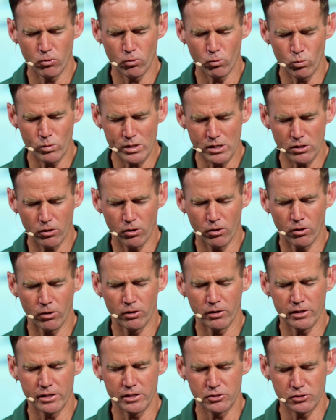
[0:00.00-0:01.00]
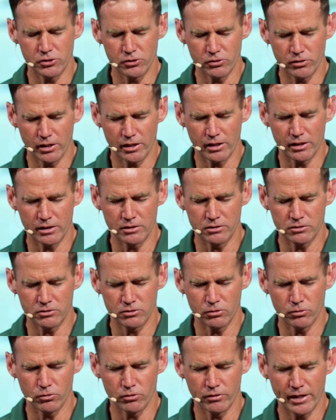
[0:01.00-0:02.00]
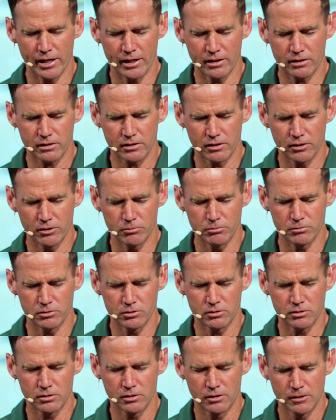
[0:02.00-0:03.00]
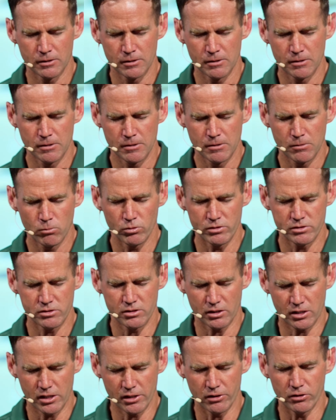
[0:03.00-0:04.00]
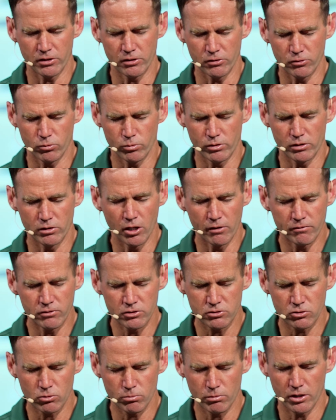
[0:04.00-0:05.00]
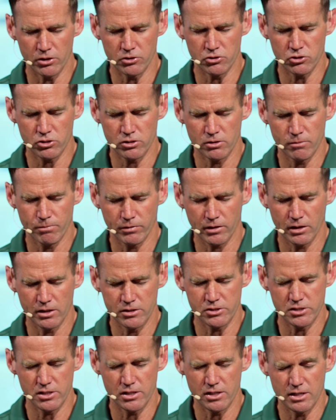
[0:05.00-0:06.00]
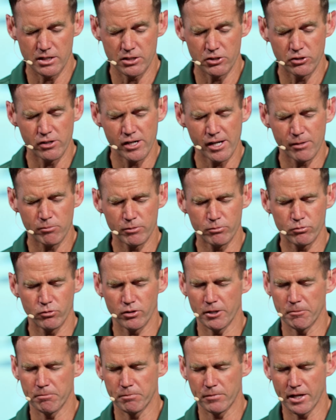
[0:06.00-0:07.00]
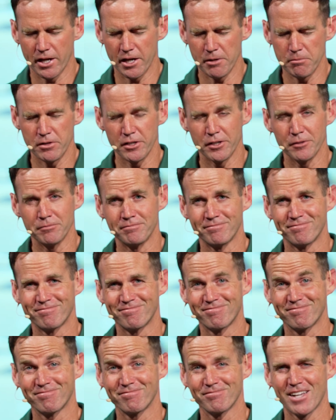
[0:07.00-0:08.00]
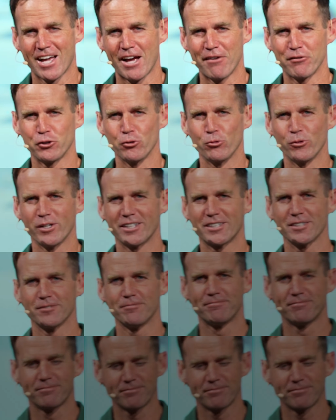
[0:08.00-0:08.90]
who we are in your eyes, Lord, that comes with security, Lord. We love you so much. It's in your name we pray. Amen. Have a good week.